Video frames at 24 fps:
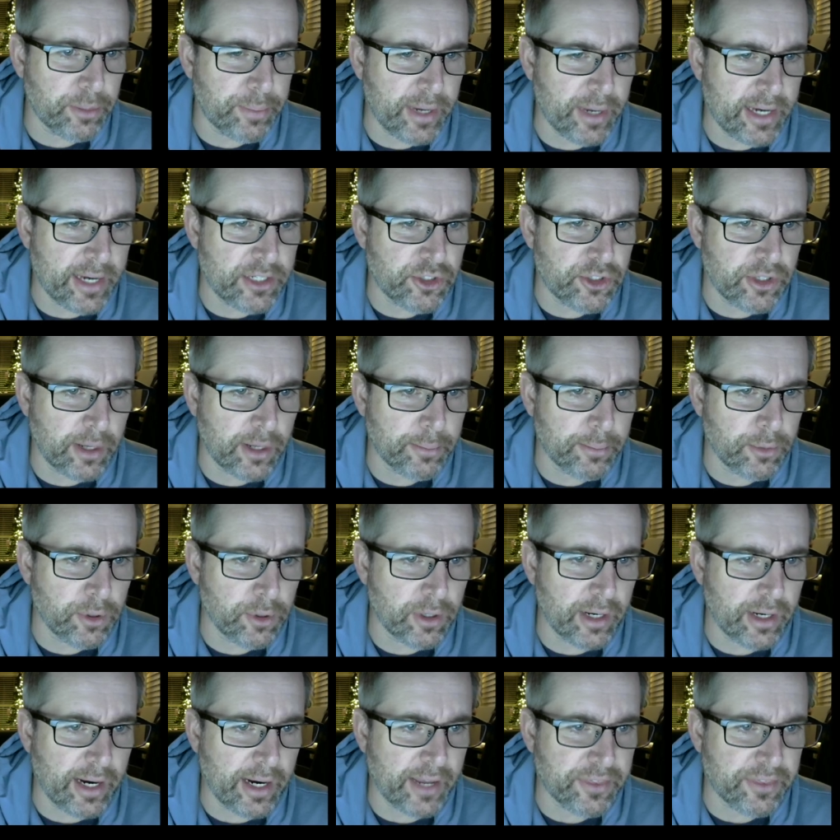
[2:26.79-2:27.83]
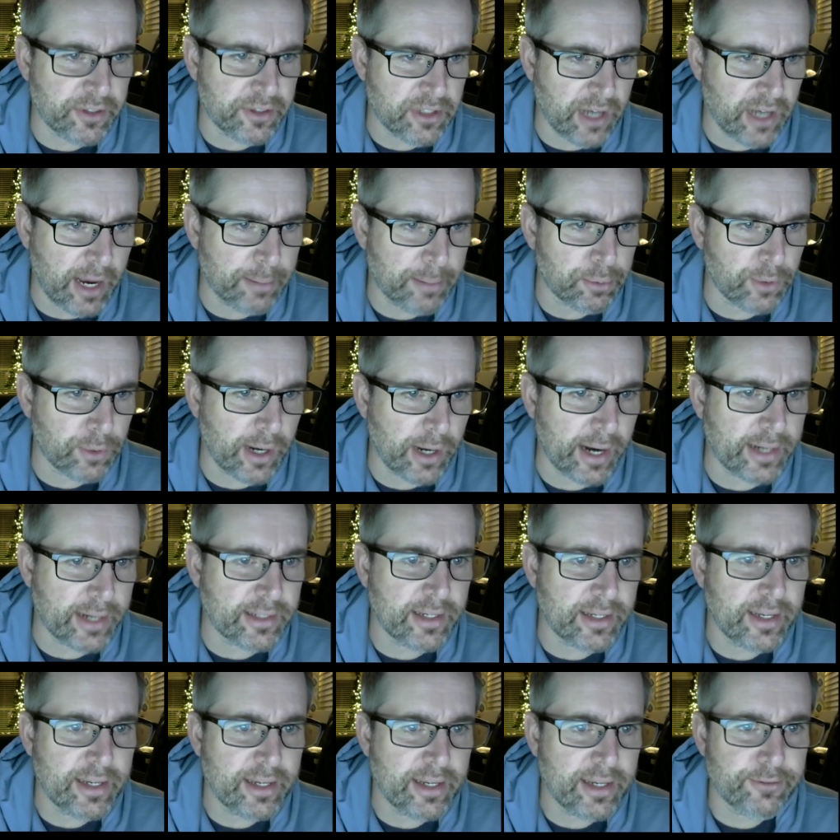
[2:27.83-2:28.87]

page number at the top right,